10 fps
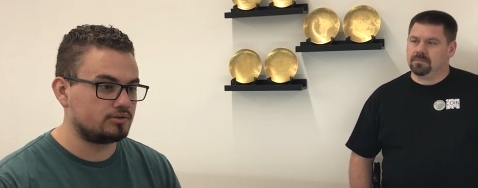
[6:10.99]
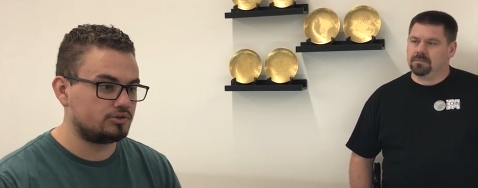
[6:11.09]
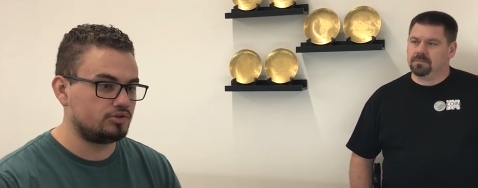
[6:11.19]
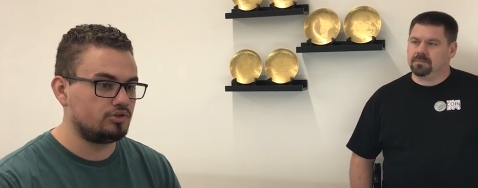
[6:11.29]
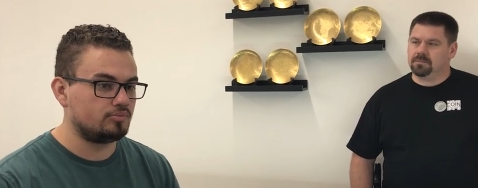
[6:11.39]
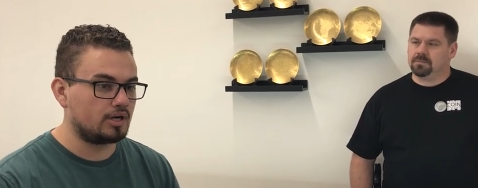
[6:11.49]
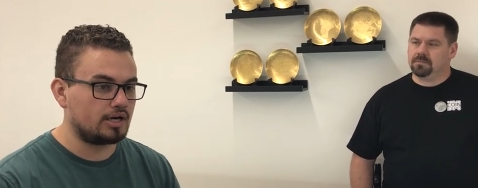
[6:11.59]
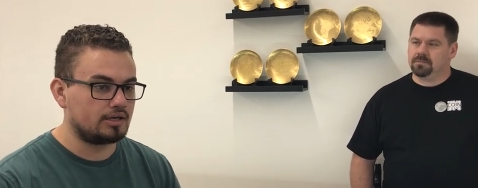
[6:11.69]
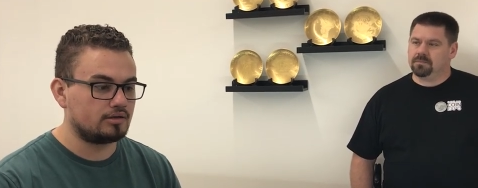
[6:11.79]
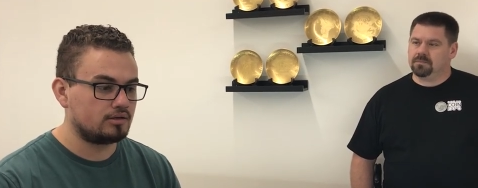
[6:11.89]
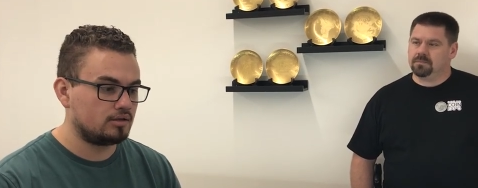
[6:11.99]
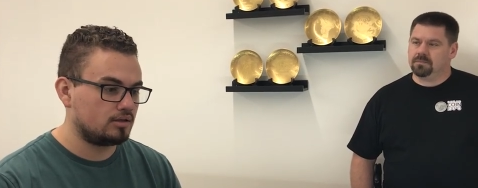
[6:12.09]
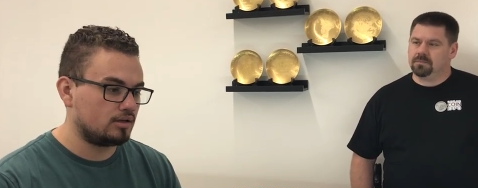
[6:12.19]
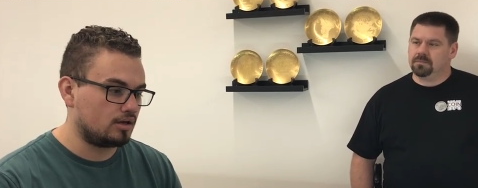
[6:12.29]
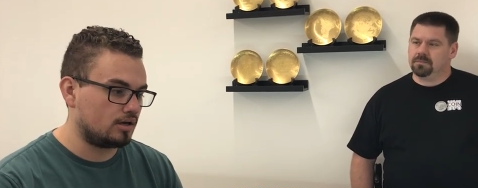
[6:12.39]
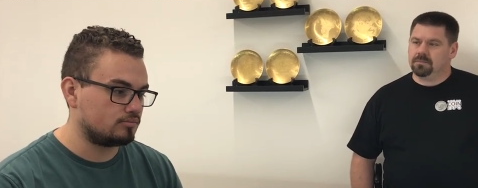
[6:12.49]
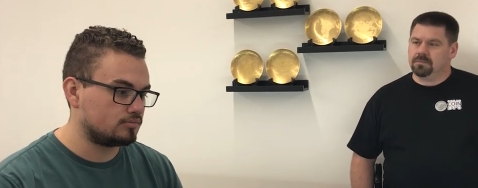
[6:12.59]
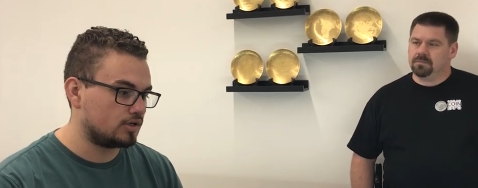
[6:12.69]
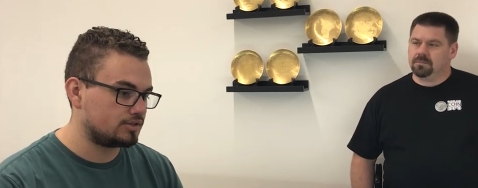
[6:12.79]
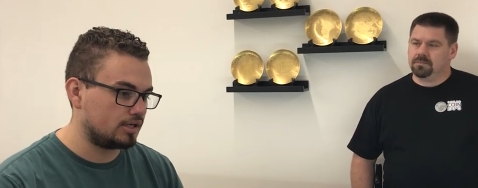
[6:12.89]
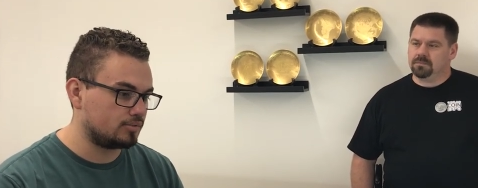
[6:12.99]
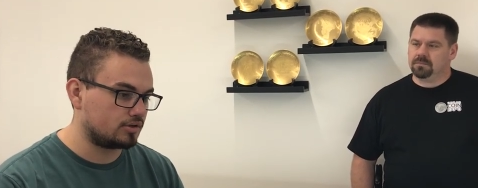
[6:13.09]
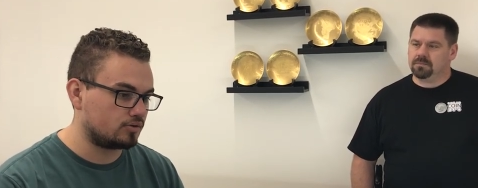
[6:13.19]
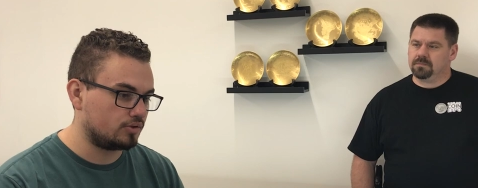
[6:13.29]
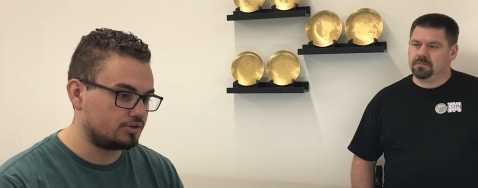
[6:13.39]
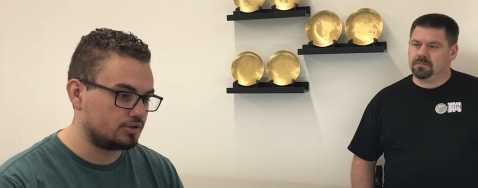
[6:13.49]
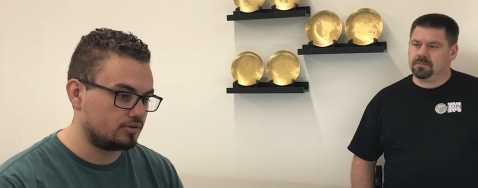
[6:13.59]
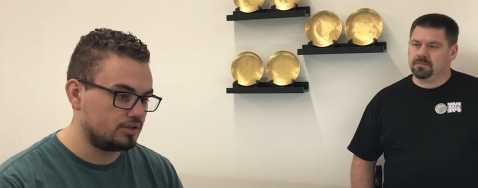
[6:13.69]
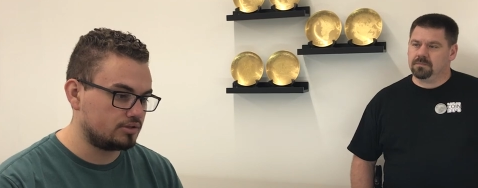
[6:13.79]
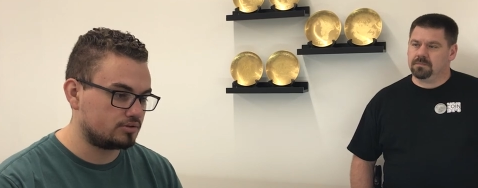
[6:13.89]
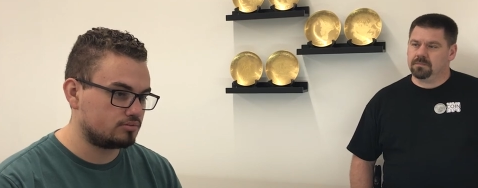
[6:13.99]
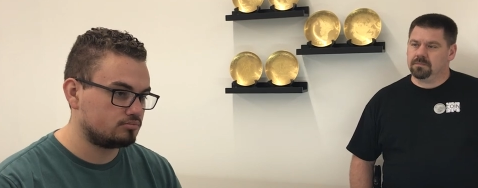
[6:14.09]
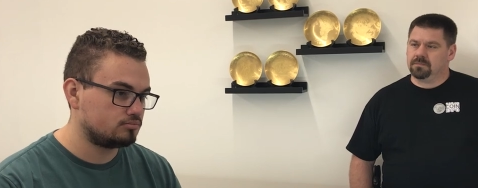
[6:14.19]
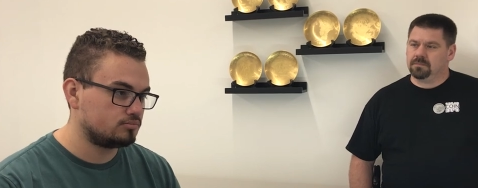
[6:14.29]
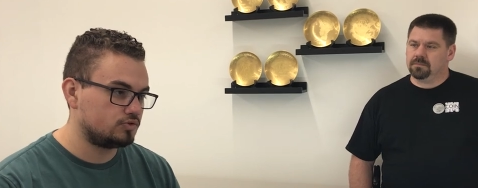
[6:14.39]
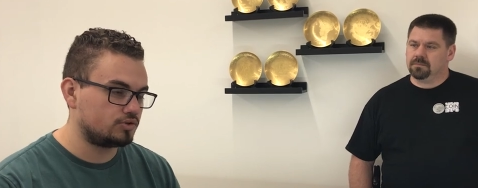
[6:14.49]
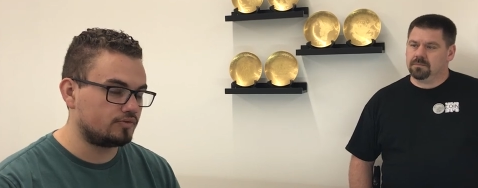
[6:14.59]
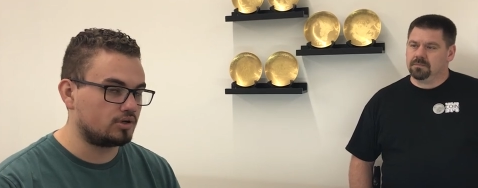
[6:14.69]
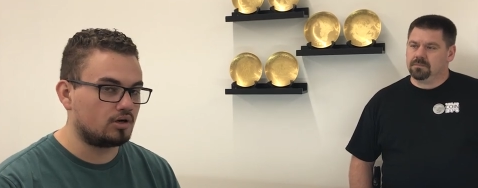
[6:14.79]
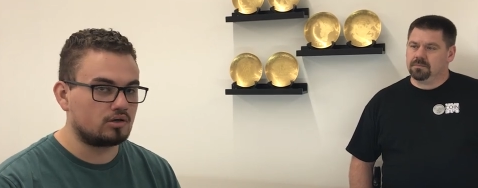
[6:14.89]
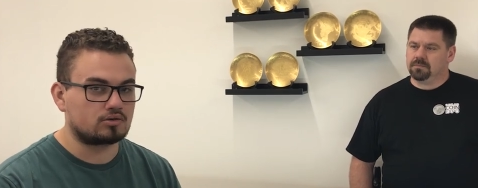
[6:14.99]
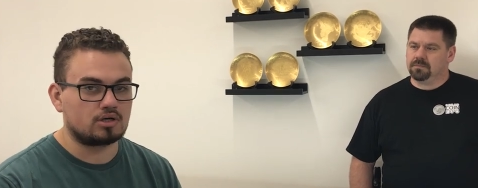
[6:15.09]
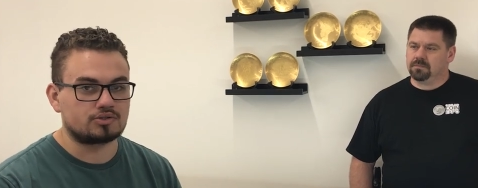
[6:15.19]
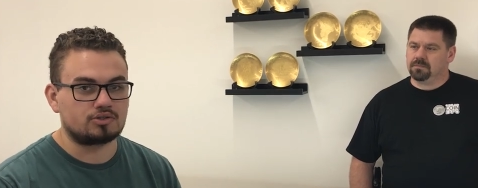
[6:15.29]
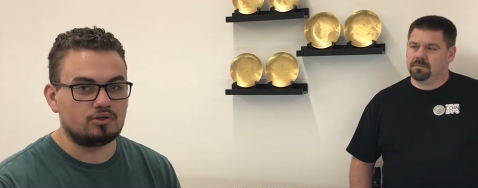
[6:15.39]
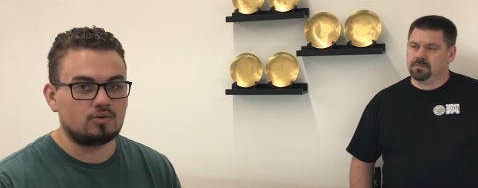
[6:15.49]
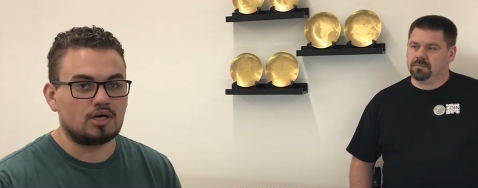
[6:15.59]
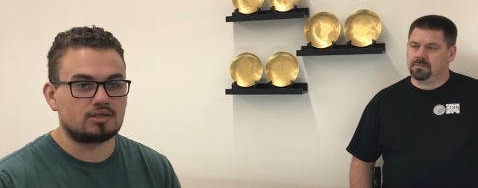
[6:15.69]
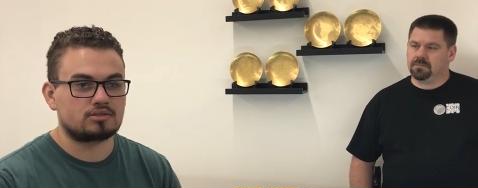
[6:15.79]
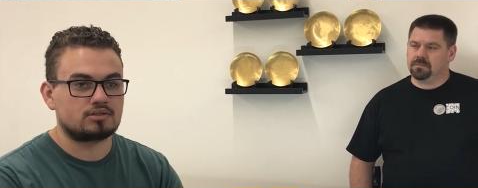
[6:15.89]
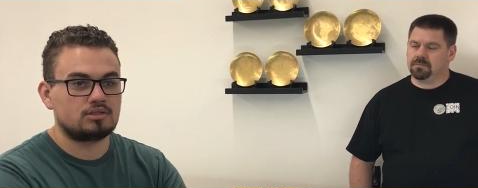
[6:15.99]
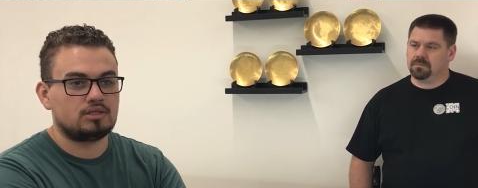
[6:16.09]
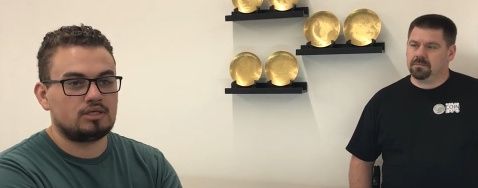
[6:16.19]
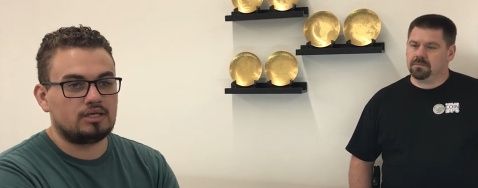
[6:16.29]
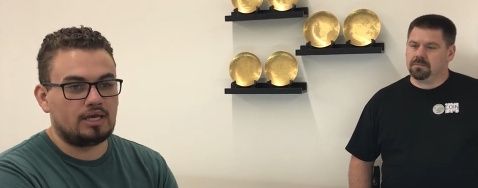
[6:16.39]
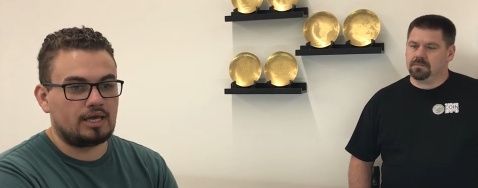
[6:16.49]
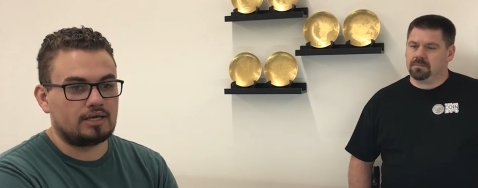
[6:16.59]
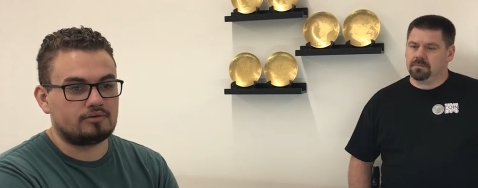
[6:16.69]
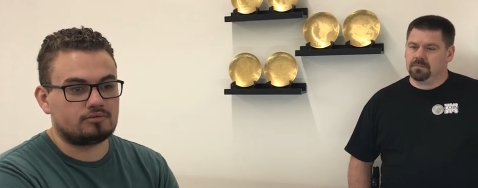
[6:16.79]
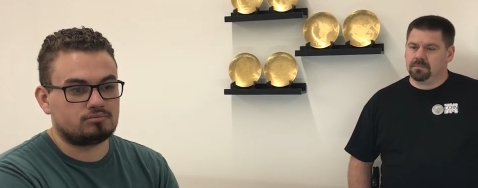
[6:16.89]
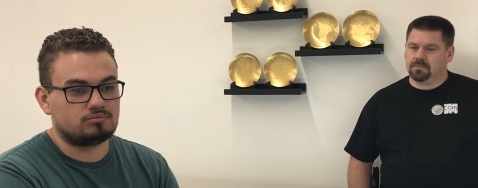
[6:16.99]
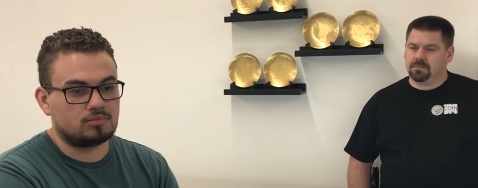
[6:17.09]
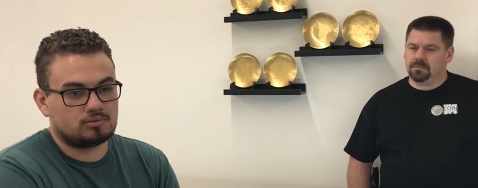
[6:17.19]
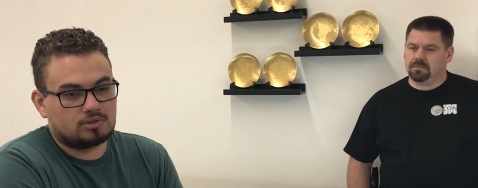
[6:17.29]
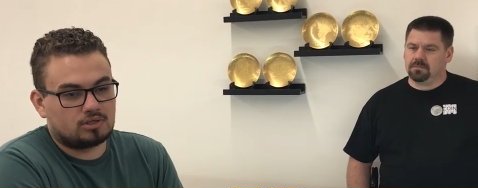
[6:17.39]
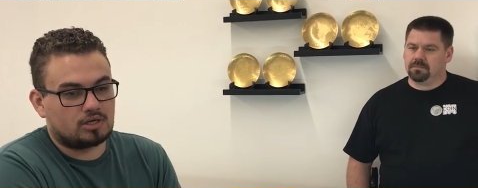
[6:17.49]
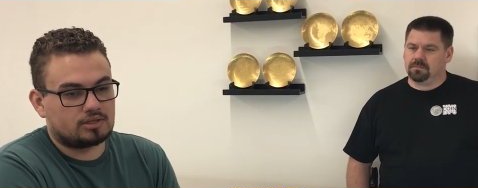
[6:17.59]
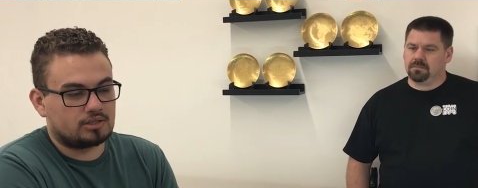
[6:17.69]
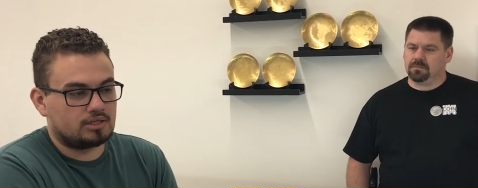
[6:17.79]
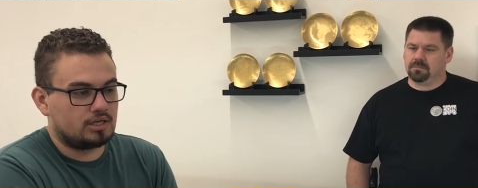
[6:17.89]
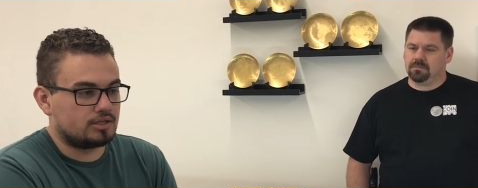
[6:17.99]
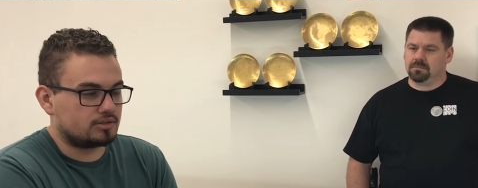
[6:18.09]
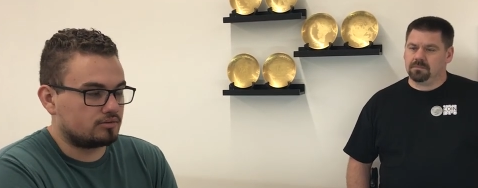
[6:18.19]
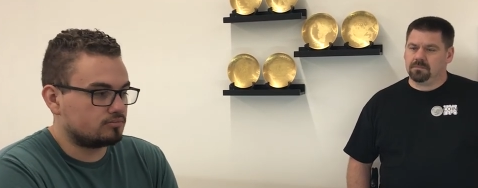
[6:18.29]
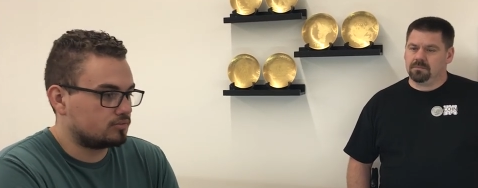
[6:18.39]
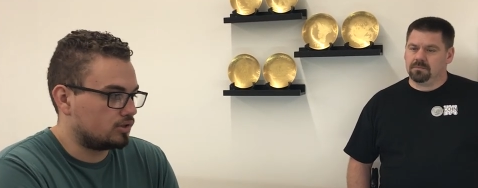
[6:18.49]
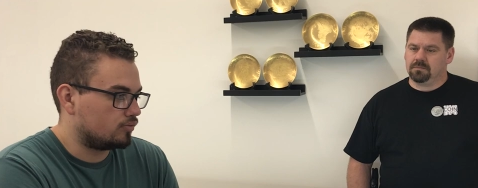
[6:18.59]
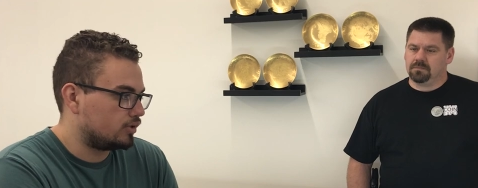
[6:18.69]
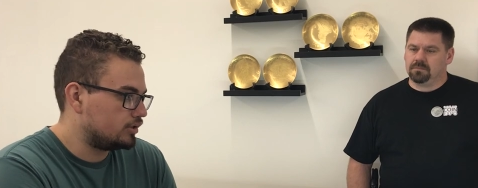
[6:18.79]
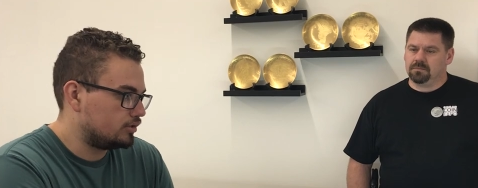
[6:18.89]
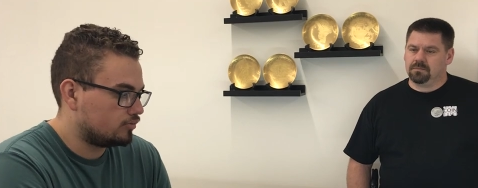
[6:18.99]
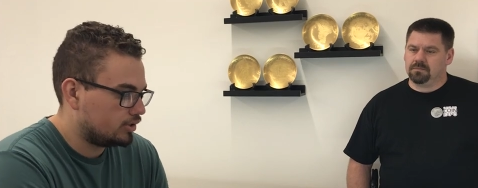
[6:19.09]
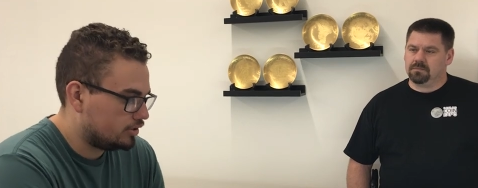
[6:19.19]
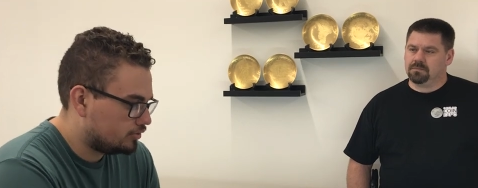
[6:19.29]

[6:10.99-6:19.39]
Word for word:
Speaker 1: Should you buy um, a table at a coin show? He's driven all across the U S and, you know, I think he has a, you know, what, what do you